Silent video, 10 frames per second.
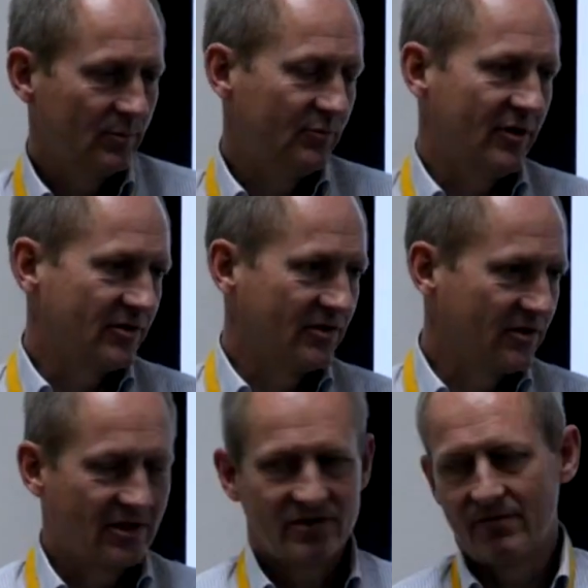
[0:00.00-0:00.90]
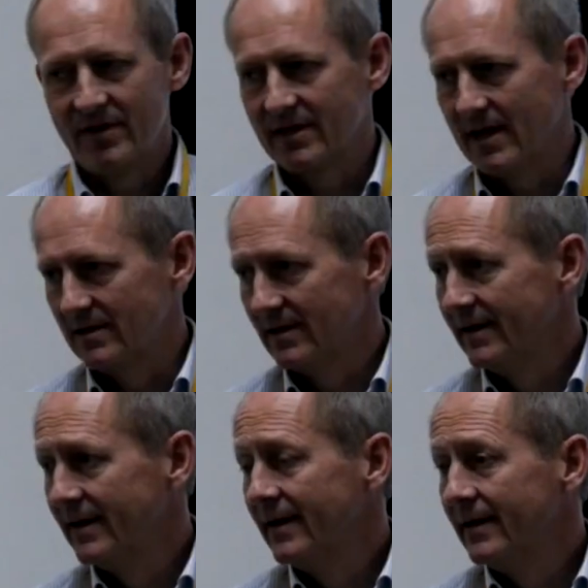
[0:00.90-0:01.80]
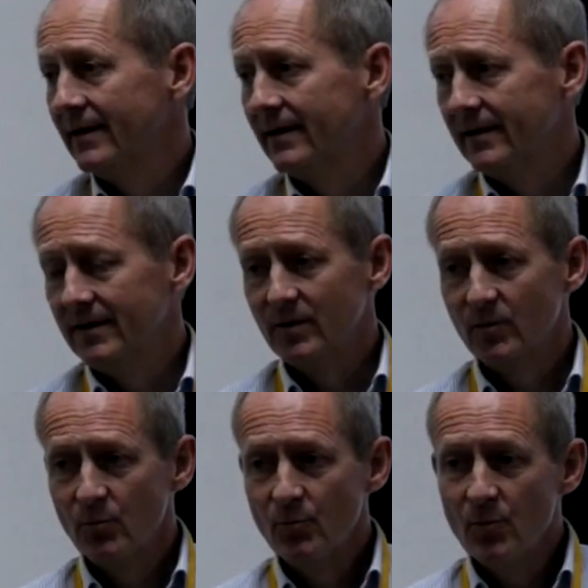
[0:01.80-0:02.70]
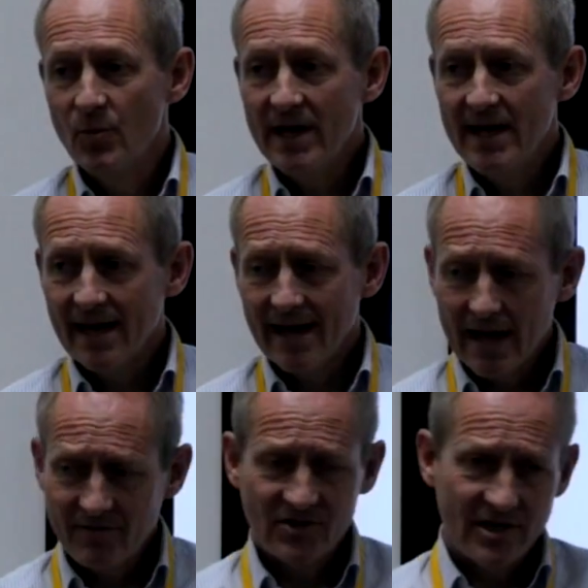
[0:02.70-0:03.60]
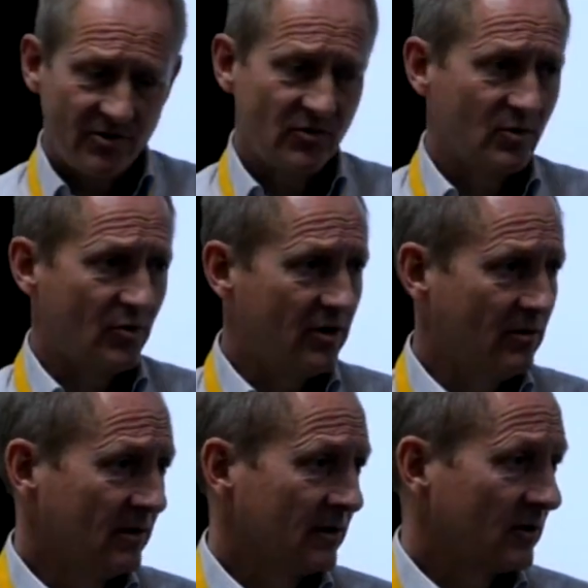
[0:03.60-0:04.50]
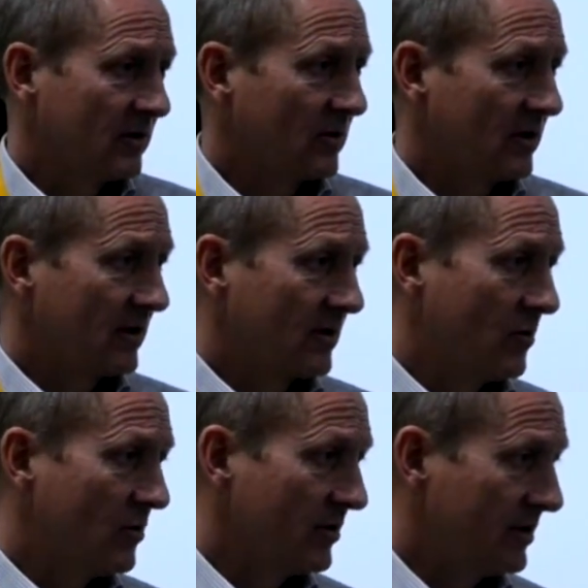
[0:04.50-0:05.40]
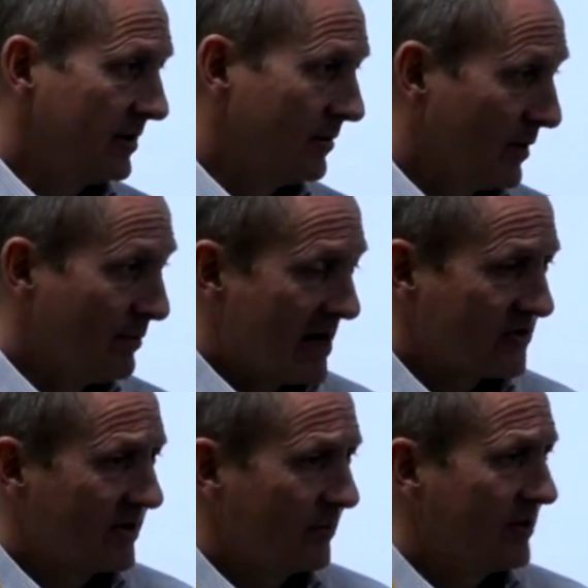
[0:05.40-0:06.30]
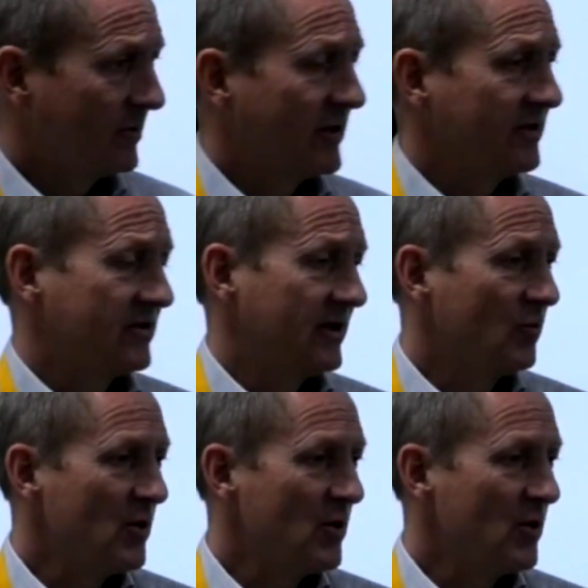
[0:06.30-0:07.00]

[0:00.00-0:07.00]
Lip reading: processes and stuff like that. We have a session tomorrow called Mastering Beyond Budgeting.